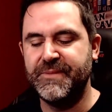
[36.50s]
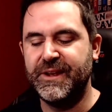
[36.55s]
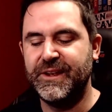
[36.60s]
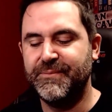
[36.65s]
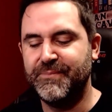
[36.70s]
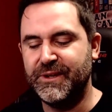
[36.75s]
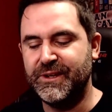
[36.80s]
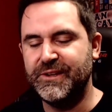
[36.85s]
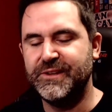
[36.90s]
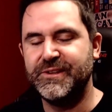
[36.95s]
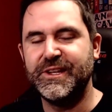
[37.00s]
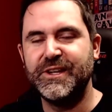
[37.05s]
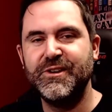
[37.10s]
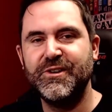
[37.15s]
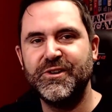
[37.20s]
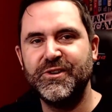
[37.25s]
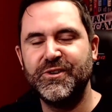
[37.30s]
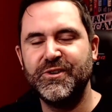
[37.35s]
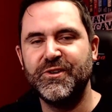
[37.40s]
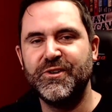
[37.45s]
because they're
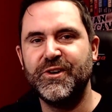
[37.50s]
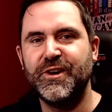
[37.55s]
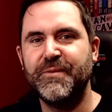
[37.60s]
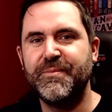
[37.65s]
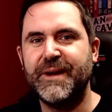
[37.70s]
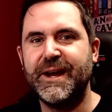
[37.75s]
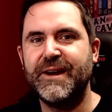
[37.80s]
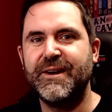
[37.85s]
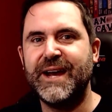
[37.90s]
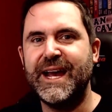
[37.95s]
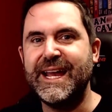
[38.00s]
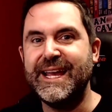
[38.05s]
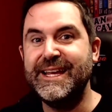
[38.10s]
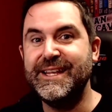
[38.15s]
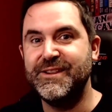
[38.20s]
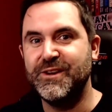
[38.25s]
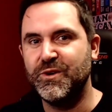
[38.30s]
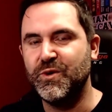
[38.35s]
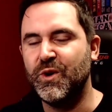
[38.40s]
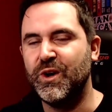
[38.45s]
not sure about A,
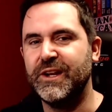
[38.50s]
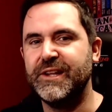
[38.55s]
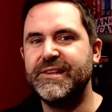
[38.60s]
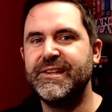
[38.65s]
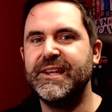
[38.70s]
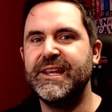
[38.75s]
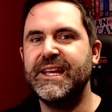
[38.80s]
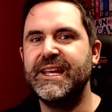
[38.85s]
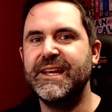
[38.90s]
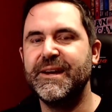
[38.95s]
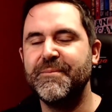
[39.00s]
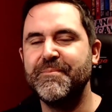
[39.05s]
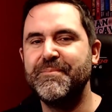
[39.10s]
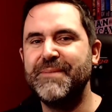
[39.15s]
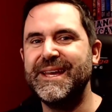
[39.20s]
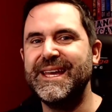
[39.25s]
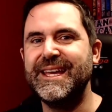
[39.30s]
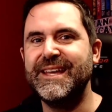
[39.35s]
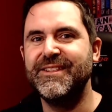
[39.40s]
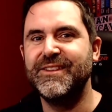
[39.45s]
the quality, and
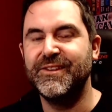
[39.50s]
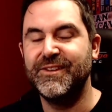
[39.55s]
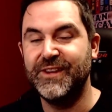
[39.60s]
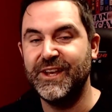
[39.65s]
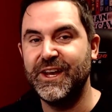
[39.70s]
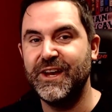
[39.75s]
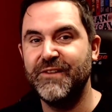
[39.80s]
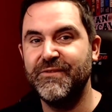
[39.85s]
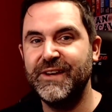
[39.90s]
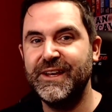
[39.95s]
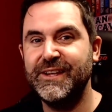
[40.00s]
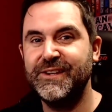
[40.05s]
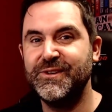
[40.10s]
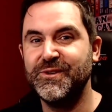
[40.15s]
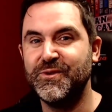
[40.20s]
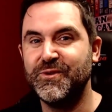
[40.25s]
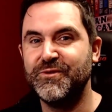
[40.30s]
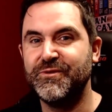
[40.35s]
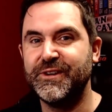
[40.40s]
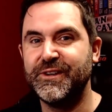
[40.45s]
B, the service,
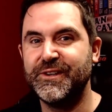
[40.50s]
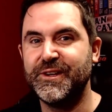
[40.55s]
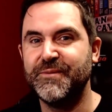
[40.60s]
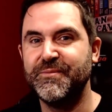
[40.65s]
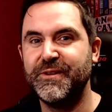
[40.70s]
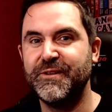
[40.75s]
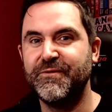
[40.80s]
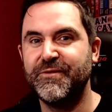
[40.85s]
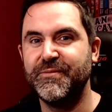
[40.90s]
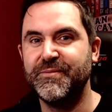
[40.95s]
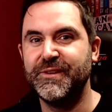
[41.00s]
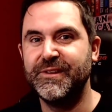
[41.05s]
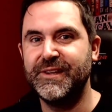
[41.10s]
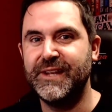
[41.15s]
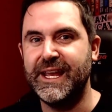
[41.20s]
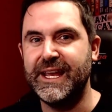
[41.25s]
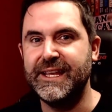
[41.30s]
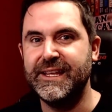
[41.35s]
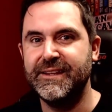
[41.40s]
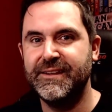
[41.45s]
ordering something from the
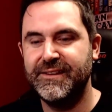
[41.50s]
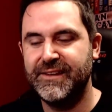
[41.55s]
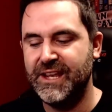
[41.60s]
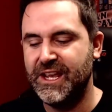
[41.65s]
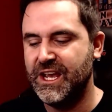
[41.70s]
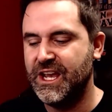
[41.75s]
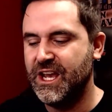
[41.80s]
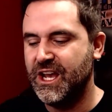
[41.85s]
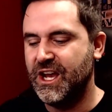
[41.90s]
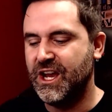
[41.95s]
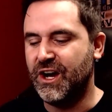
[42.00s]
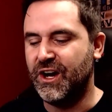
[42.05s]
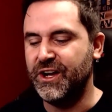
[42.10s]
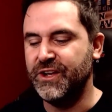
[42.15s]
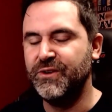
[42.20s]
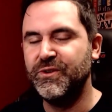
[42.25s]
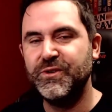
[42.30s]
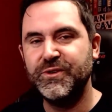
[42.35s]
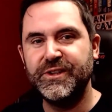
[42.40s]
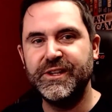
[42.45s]
States. I
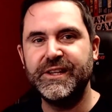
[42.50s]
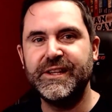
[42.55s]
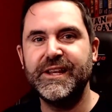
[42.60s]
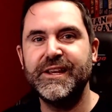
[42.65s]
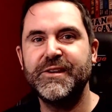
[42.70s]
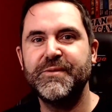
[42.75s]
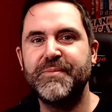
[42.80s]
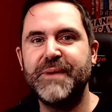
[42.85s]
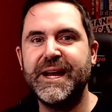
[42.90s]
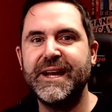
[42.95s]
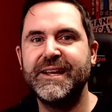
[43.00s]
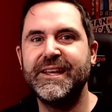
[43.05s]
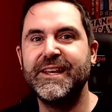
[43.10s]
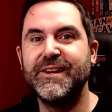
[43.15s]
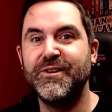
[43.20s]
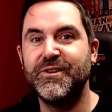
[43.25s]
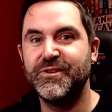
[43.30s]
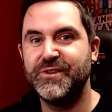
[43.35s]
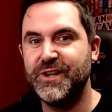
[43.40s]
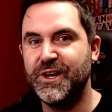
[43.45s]
ordered this back in
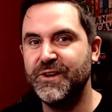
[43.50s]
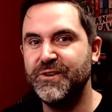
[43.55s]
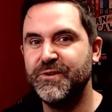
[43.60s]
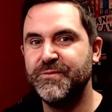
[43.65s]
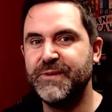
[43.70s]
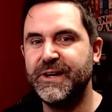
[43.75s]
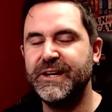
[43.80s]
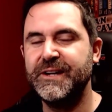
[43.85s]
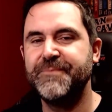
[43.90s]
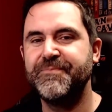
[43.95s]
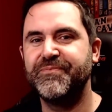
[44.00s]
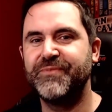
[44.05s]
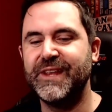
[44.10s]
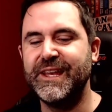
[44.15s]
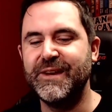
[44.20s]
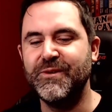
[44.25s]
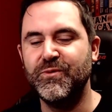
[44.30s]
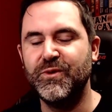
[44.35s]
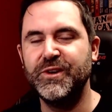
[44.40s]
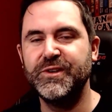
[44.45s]
October.
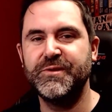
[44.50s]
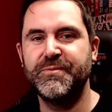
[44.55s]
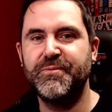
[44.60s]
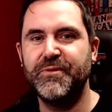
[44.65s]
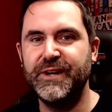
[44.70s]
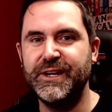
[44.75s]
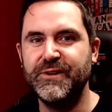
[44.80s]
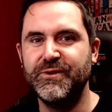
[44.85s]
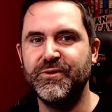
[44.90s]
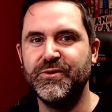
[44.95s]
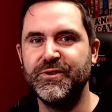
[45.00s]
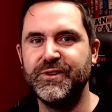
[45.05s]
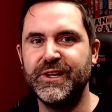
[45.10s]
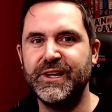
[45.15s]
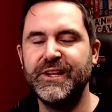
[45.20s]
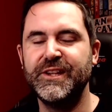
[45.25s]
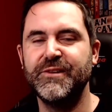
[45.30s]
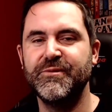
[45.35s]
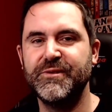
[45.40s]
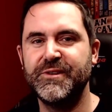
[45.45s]
It was a pre-order
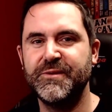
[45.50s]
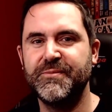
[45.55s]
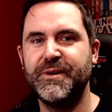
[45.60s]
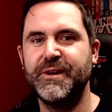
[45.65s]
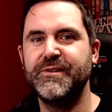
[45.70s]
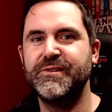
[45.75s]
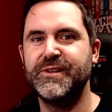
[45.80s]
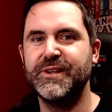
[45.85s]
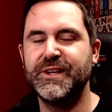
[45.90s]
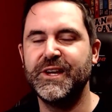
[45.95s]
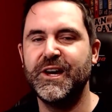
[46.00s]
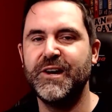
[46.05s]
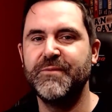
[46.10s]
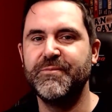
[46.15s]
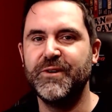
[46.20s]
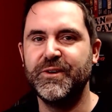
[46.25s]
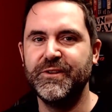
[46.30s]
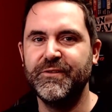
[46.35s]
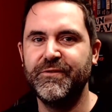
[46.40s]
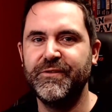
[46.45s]
that was supposed to come
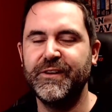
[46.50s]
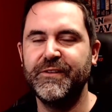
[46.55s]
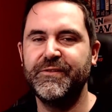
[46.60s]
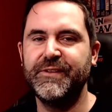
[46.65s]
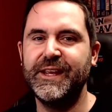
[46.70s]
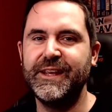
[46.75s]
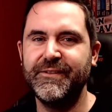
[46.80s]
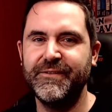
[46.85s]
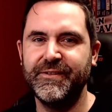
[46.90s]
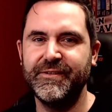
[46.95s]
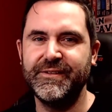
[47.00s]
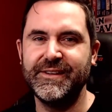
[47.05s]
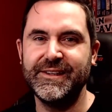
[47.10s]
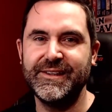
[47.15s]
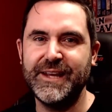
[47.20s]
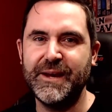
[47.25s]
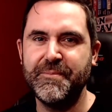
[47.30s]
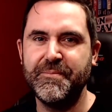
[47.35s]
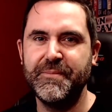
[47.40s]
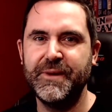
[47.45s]
on the 15th of
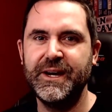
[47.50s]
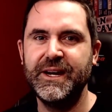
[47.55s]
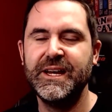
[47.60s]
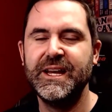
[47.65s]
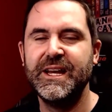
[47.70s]
December.